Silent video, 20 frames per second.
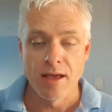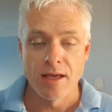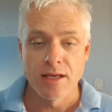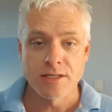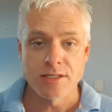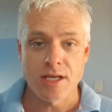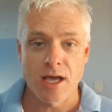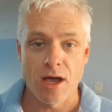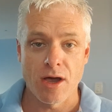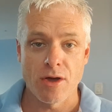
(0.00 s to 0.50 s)

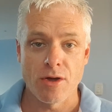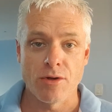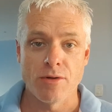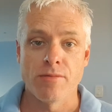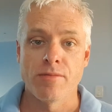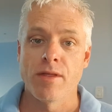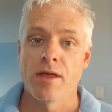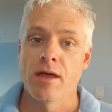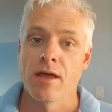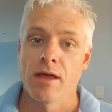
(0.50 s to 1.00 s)

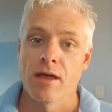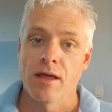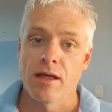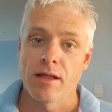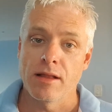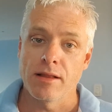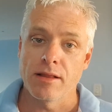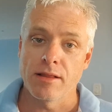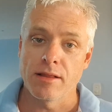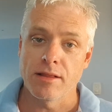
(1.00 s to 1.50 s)
So
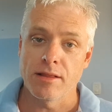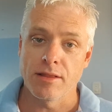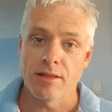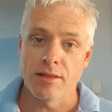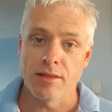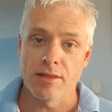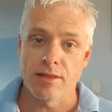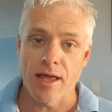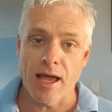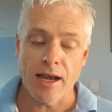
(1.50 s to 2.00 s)

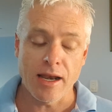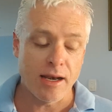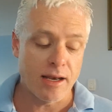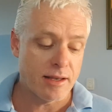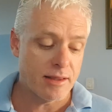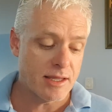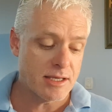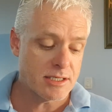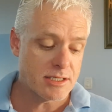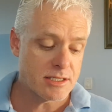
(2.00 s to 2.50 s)

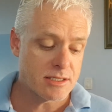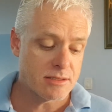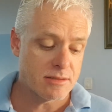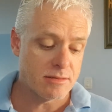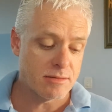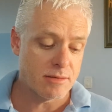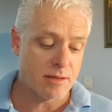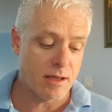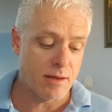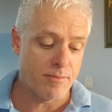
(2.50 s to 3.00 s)
this
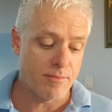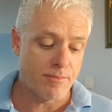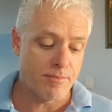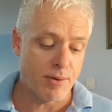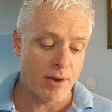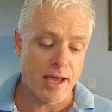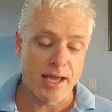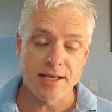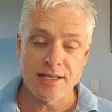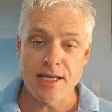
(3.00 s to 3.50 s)

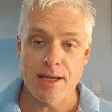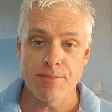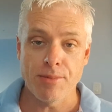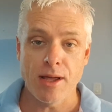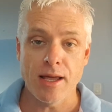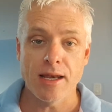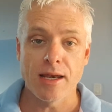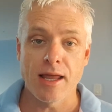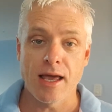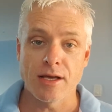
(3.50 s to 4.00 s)
plan
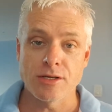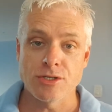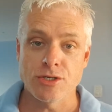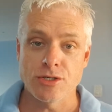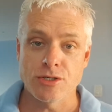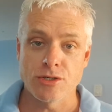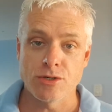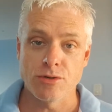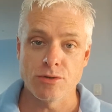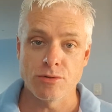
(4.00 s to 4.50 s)
template allows
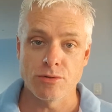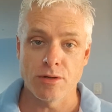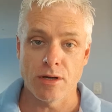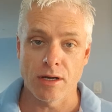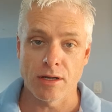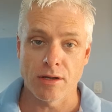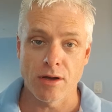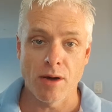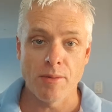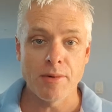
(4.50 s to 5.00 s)
you to
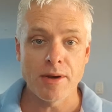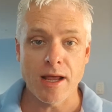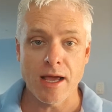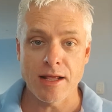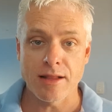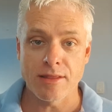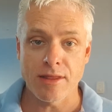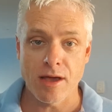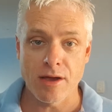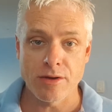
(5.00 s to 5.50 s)

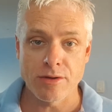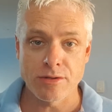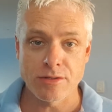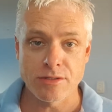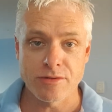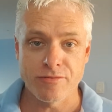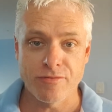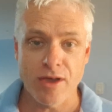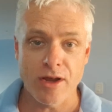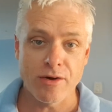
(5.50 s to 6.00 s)
accommodate
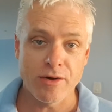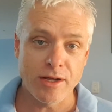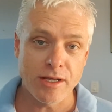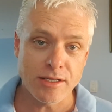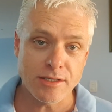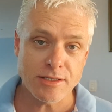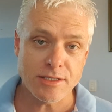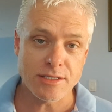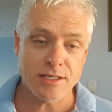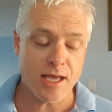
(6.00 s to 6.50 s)
those
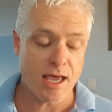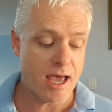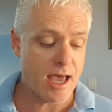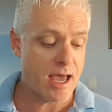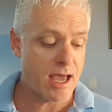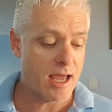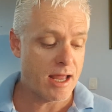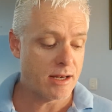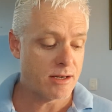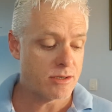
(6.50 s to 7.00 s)
variants
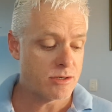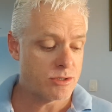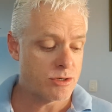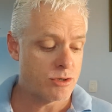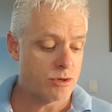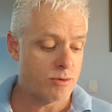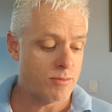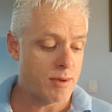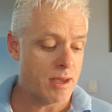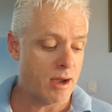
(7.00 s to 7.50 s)
and
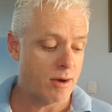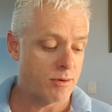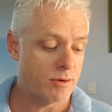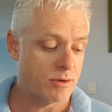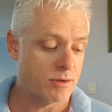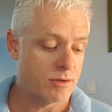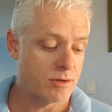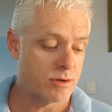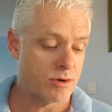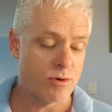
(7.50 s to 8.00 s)
to be able
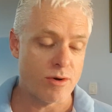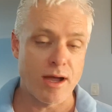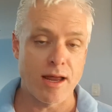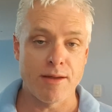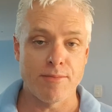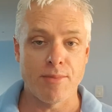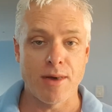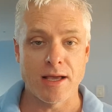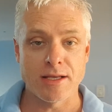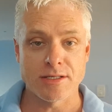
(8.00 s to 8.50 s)
to create
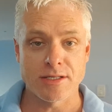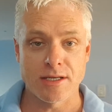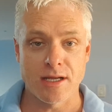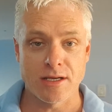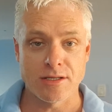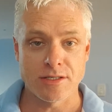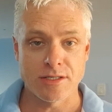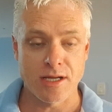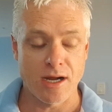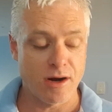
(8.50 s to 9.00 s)
it based on
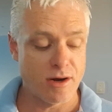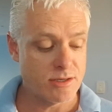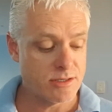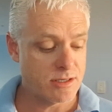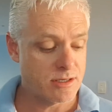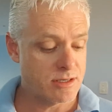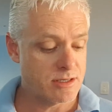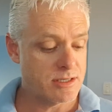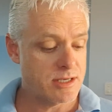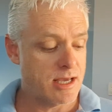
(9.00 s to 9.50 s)
those scenarios,
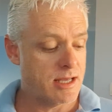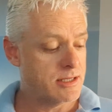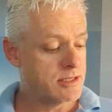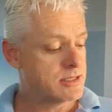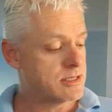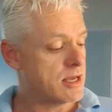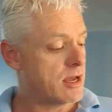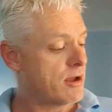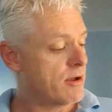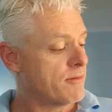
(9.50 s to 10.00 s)
as I said.
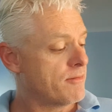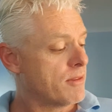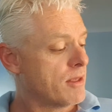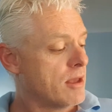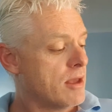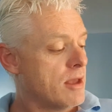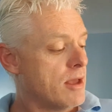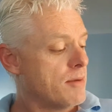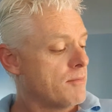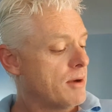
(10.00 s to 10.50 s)
So
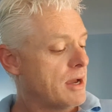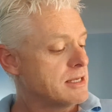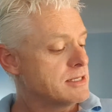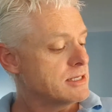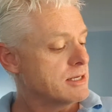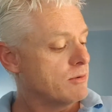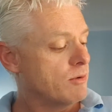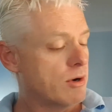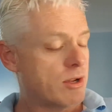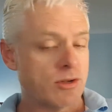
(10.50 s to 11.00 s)

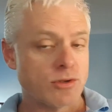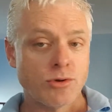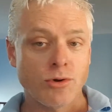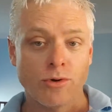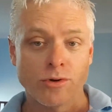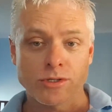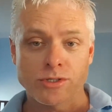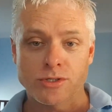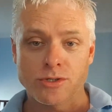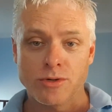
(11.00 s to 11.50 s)
basically what it
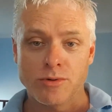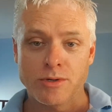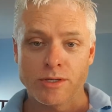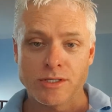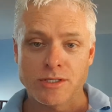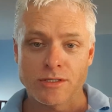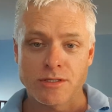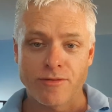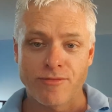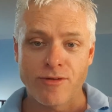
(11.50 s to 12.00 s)
talks through
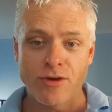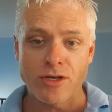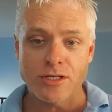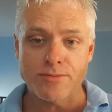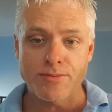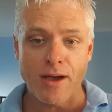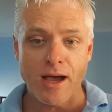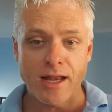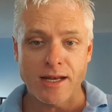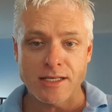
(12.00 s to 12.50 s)
is the
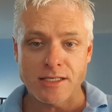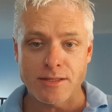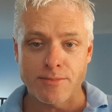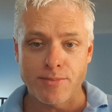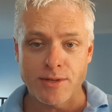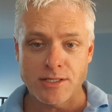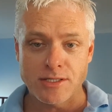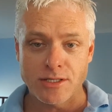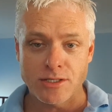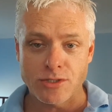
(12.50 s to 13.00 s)
first part is the
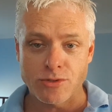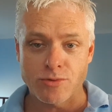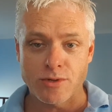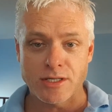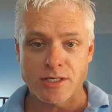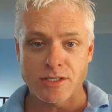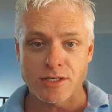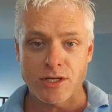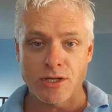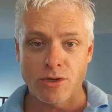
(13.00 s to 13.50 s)
business
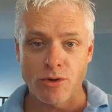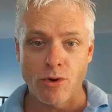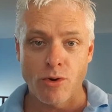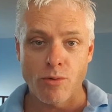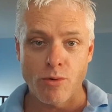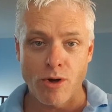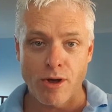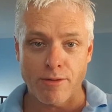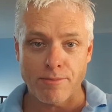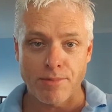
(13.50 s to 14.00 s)
risk to your
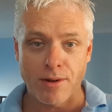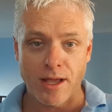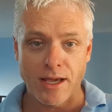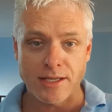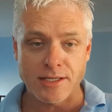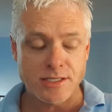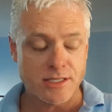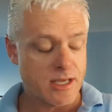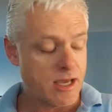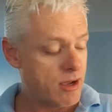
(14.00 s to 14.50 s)

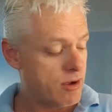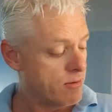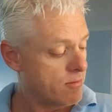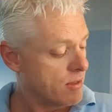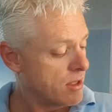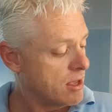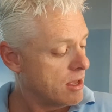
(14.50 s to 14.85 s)
workplace. So